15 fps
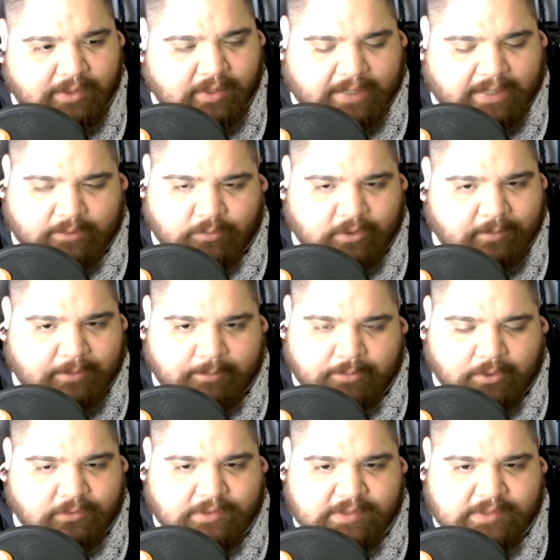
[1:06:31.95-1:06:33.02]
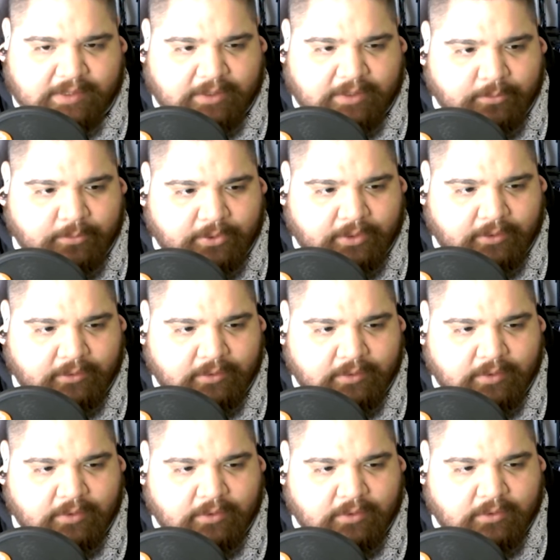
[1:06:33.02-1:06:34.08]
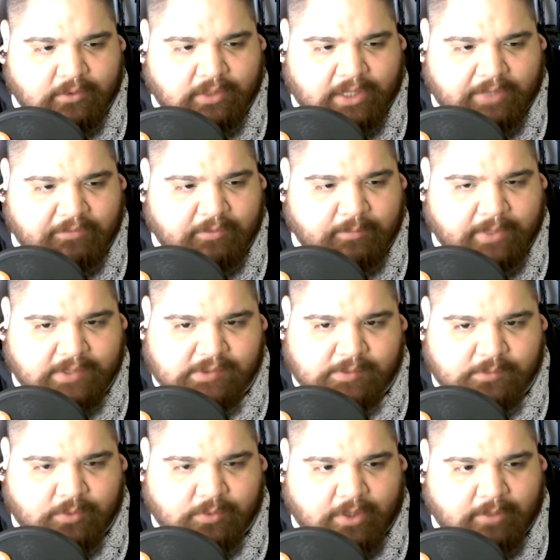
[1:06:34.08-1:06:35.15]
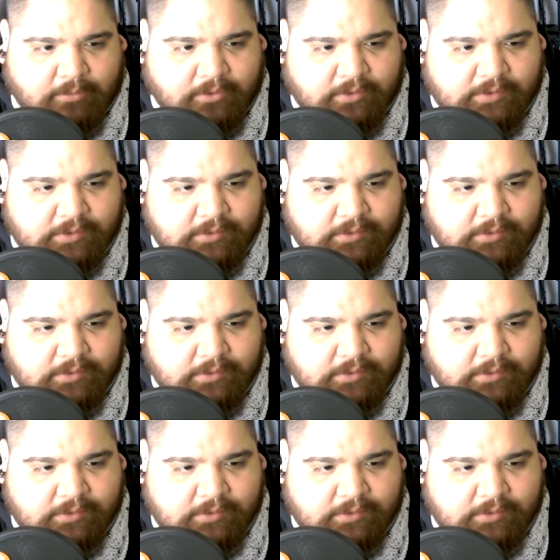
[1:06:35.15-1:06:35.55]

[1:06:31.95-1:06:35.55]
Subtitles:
I don't want to be beholden to anybody, even my subscribers.